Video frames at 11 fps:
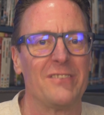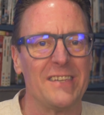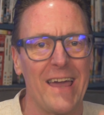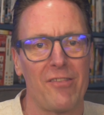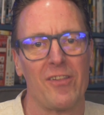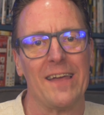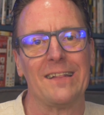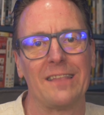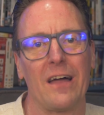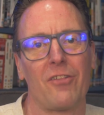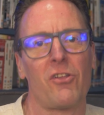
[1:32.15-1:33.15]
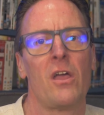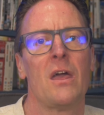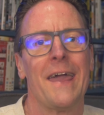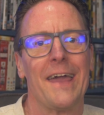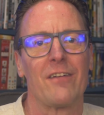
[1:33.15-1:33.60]
Yes, it does
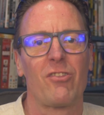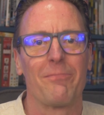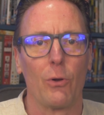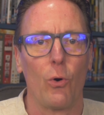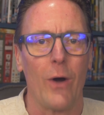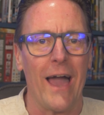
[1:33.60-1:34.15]
explore